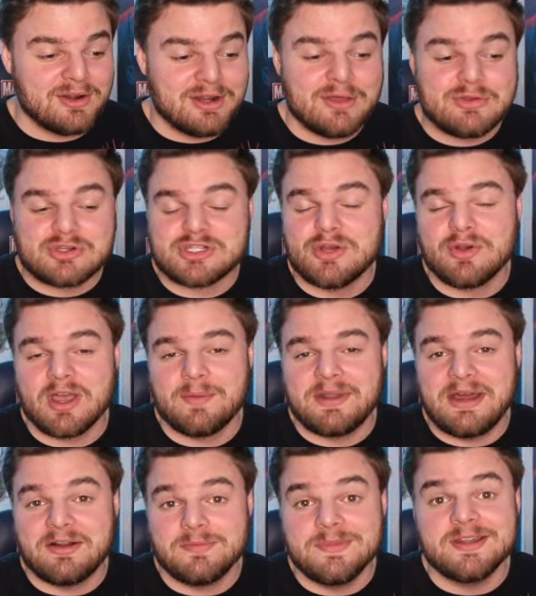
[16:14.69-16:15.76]
another show coming
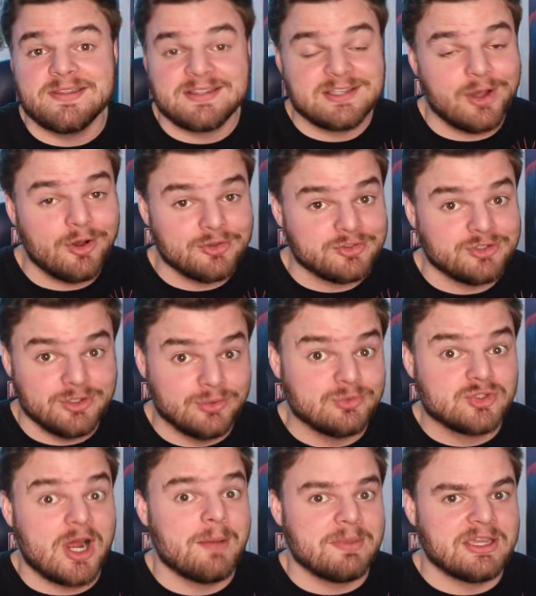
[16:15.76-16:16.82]
out in a minute that's also
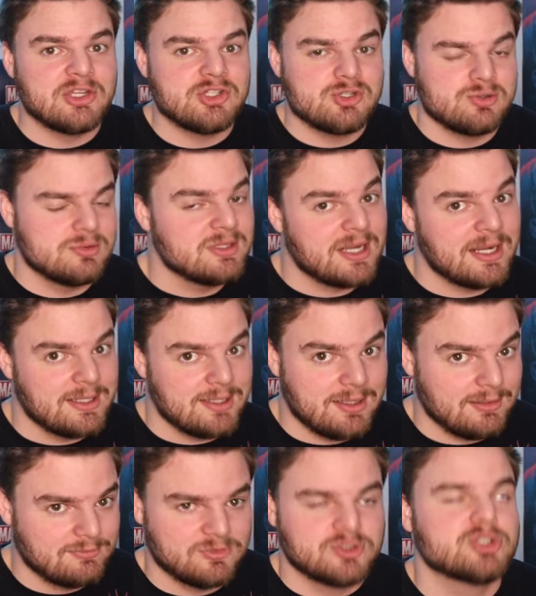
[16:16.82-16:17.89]
dropping in June that I
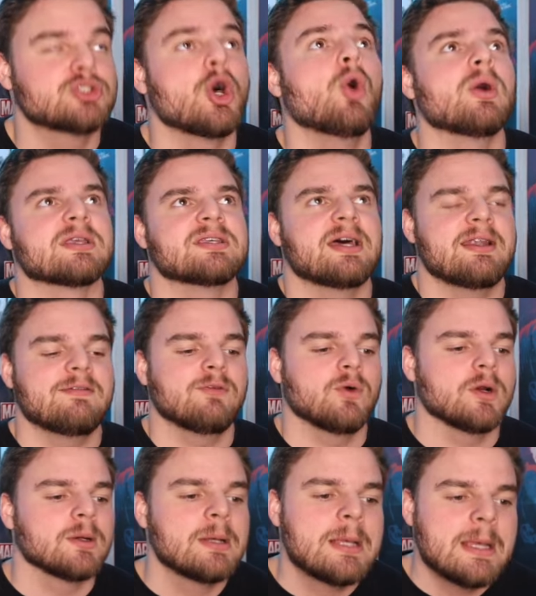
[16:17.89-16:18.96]
am so excited for.